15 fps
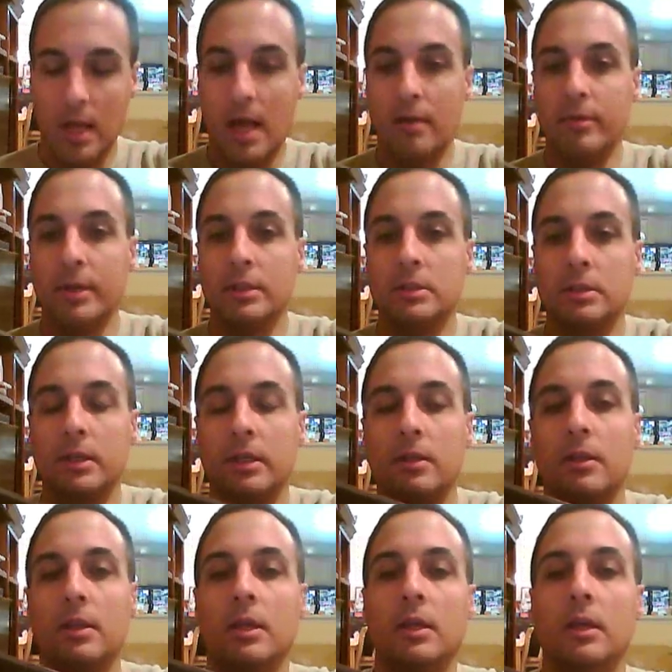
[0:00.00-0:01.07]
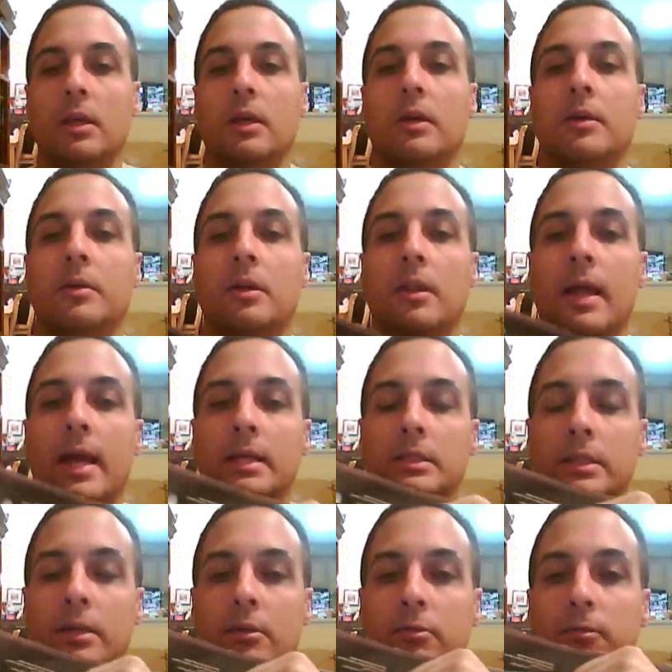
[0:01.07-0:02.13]
Obviously the
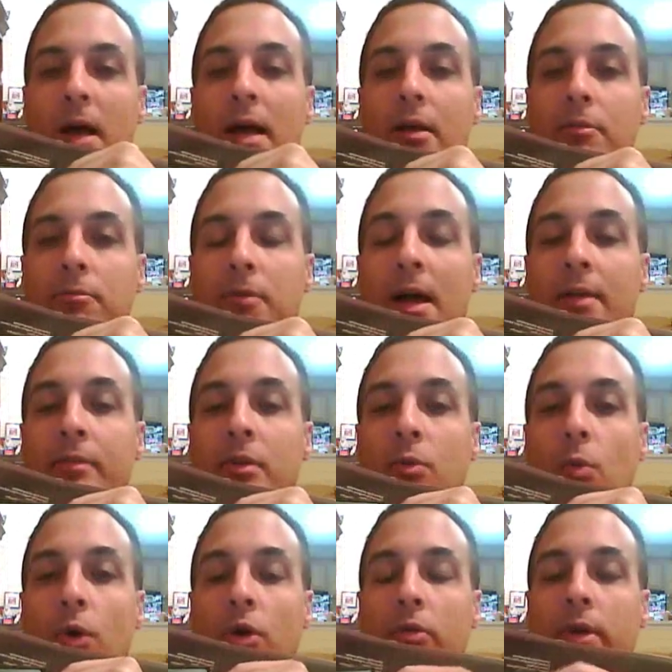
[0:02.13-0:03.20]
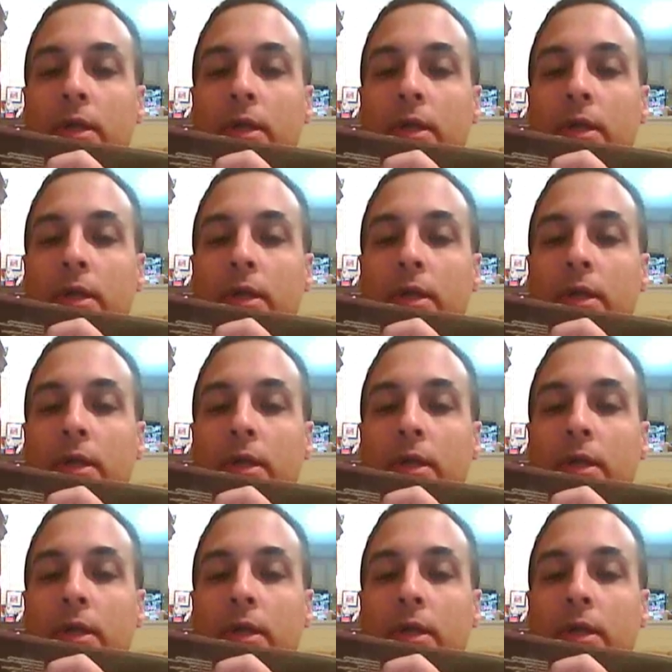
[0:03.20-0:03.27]
classic 5 1/4